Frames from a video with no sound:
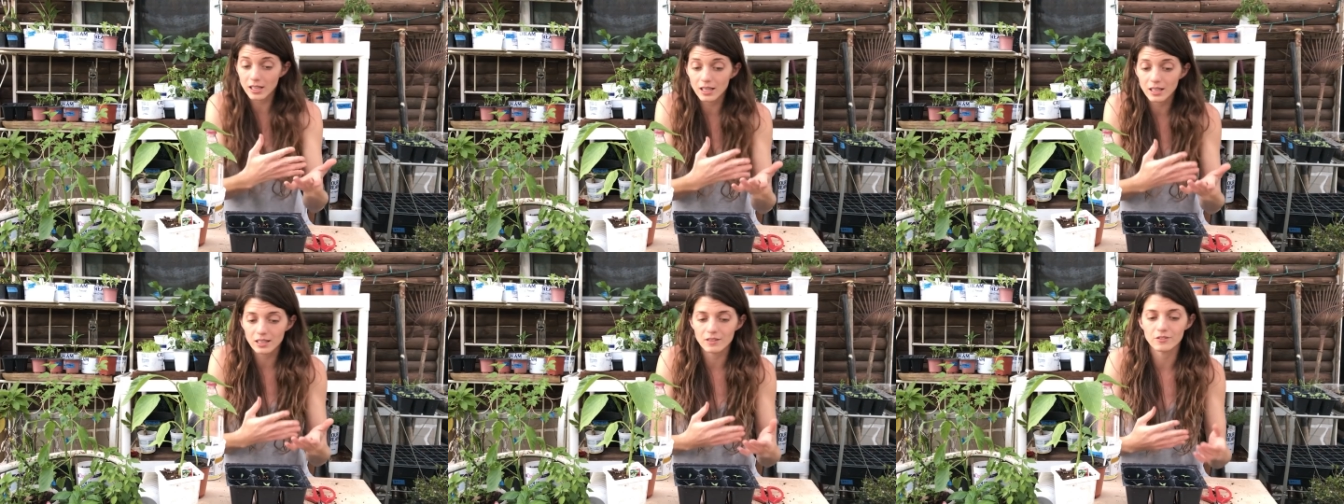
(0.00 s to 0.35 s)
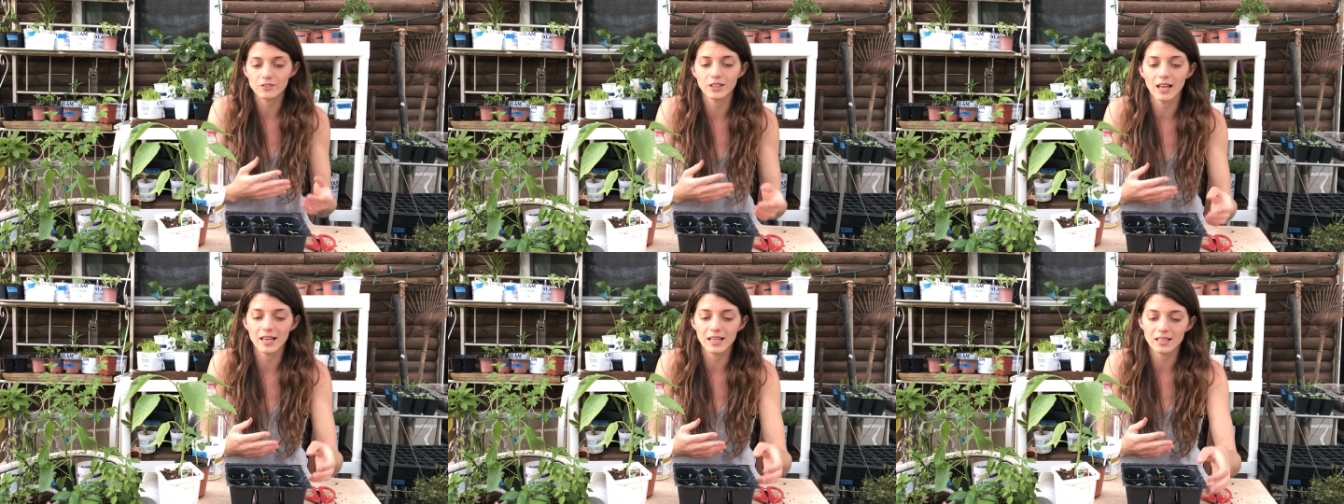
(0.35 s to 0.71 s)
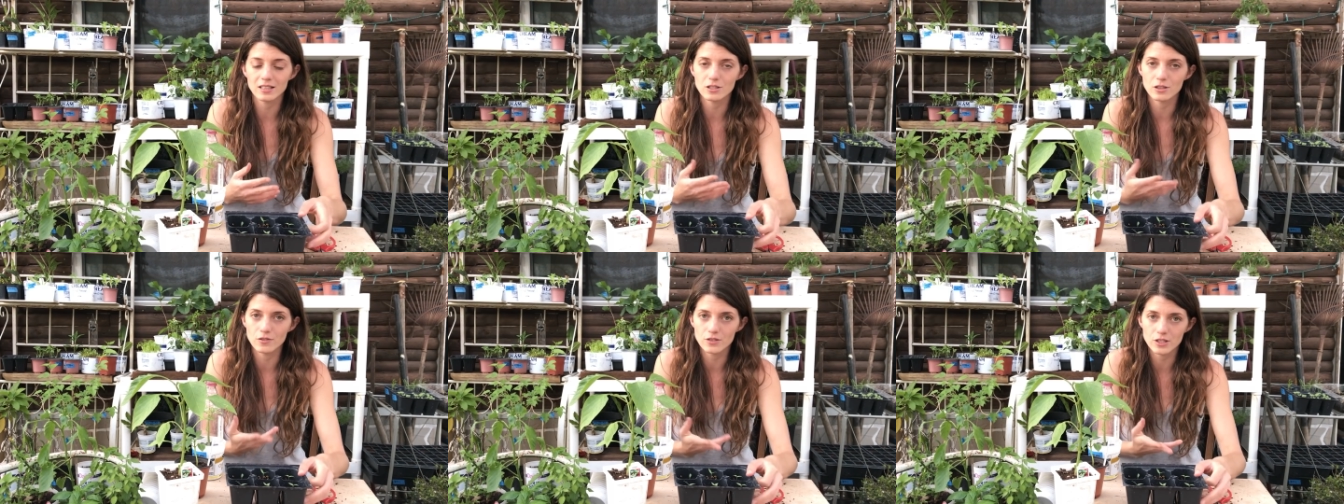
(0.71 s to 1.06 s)
getting enough light
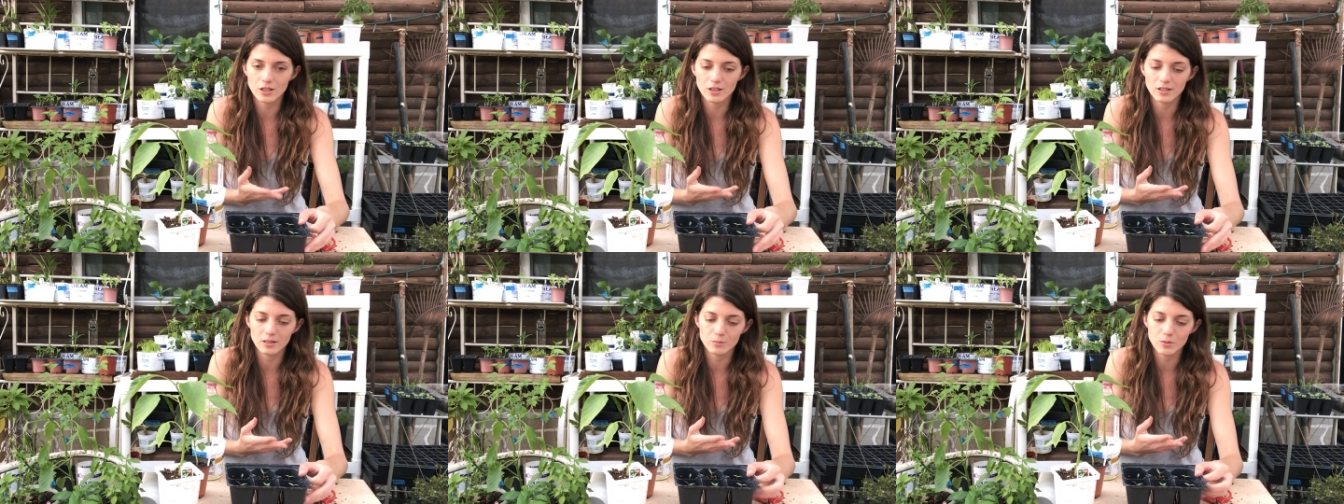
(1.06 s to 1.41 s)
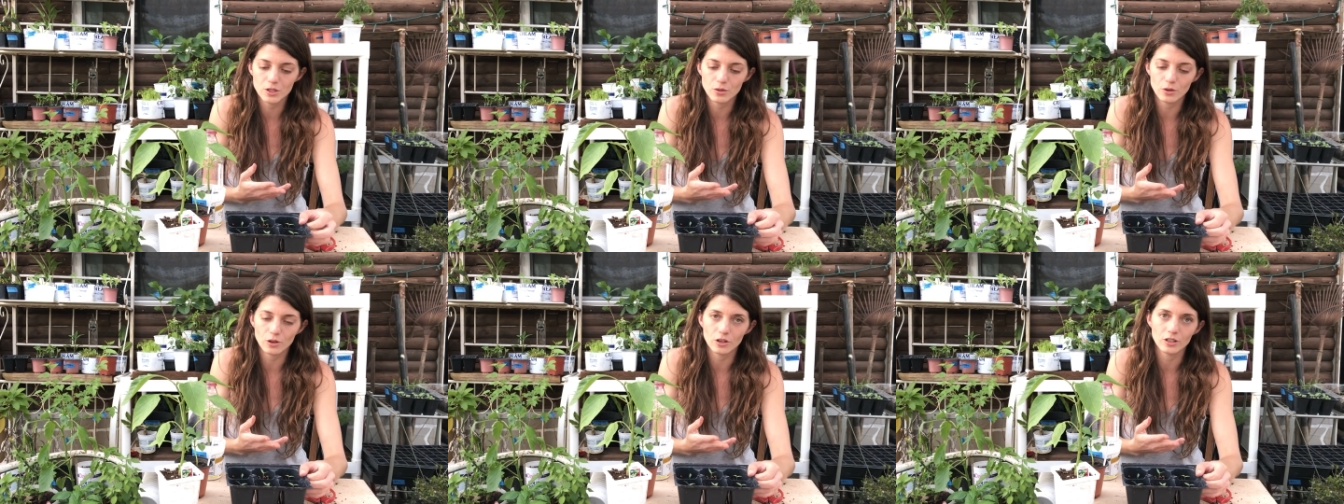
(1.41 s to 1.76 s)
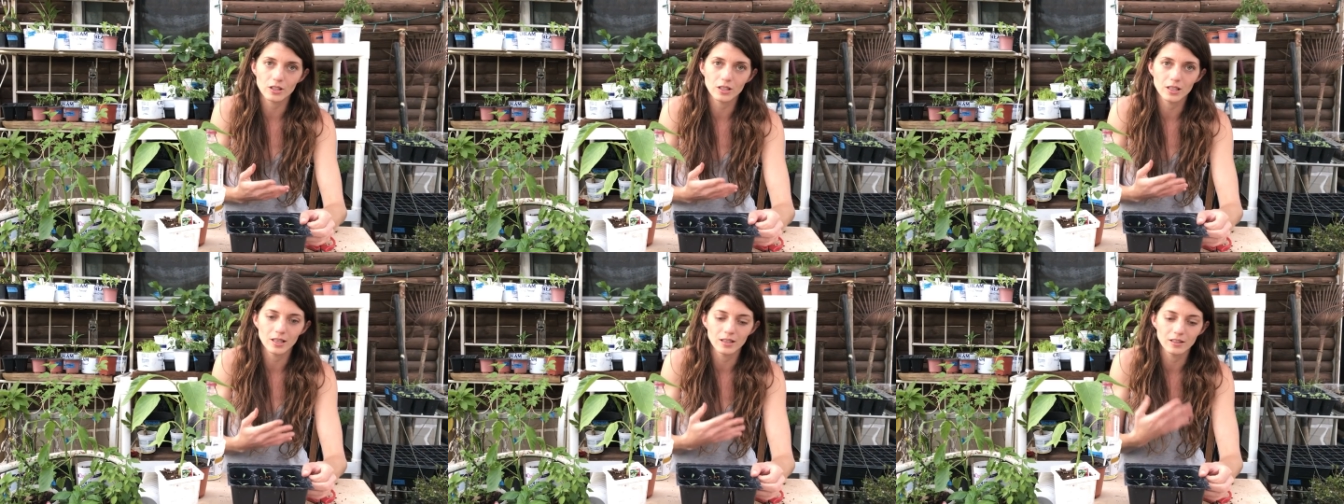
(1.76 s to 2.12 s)
because you've started them too
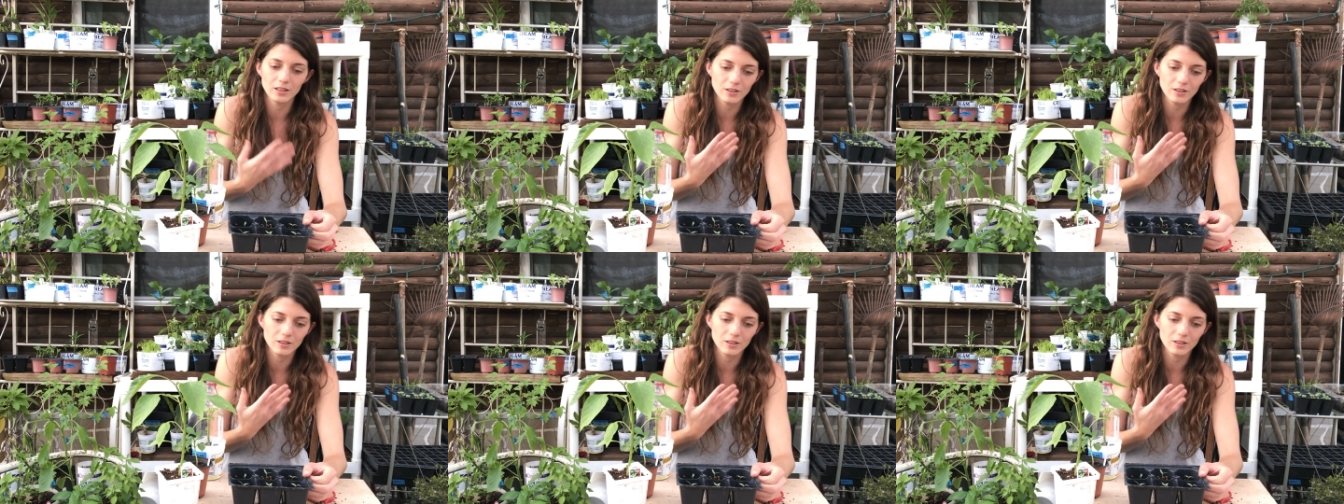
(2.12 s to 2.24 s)
early and